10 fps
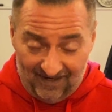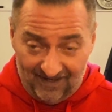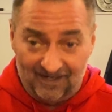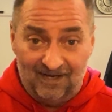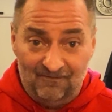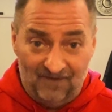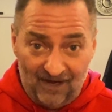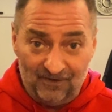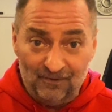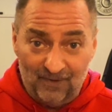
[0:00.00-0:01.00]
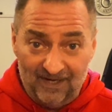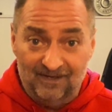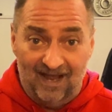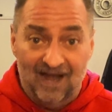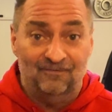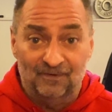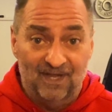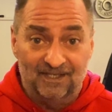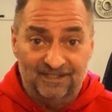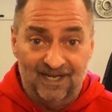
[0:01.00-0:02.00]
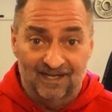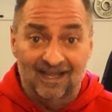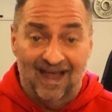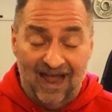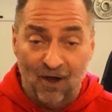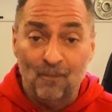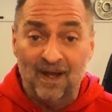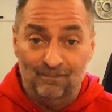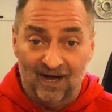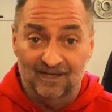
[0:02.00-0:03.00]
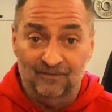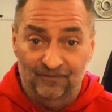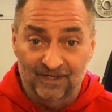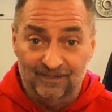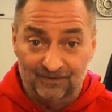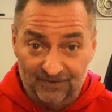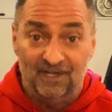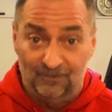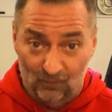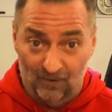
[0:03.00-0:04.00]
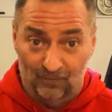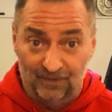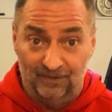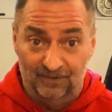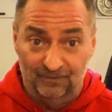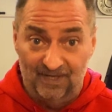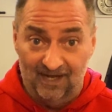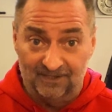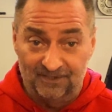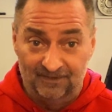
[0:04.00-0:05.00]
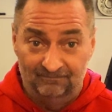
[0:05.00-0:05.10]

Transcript: and I evaluate after that set how my body feels and what we're going to do next.